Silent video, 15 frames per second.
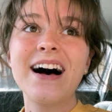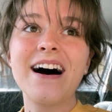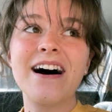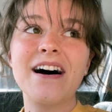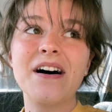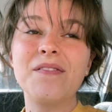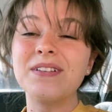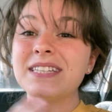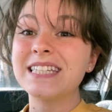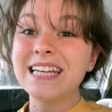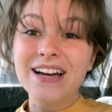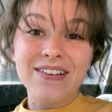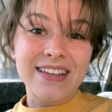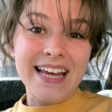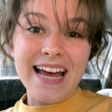um, see
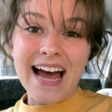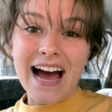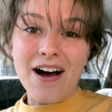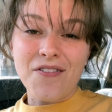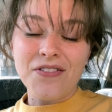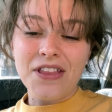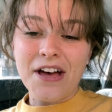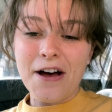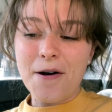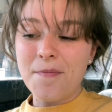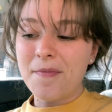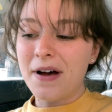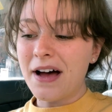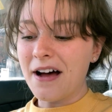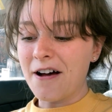if they have
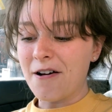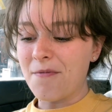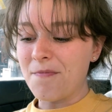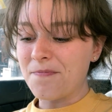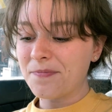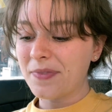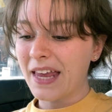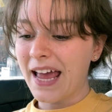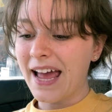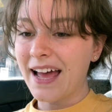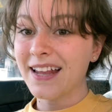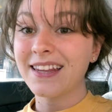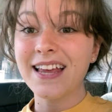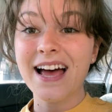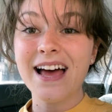them, um,
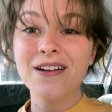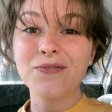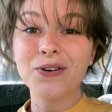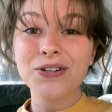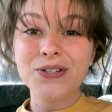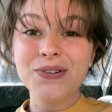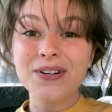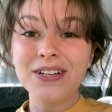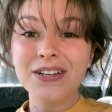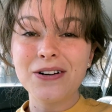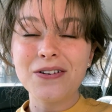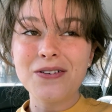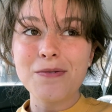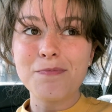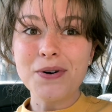and then we'll do a
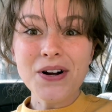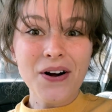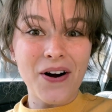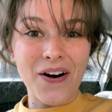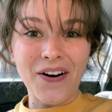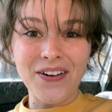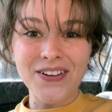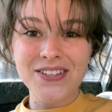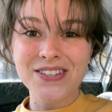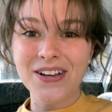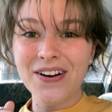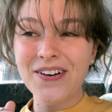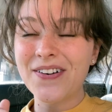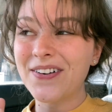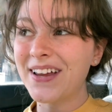little book haul.
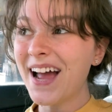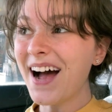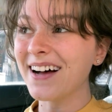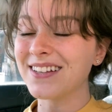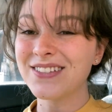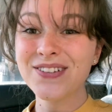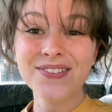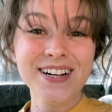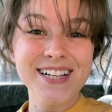So yeah, super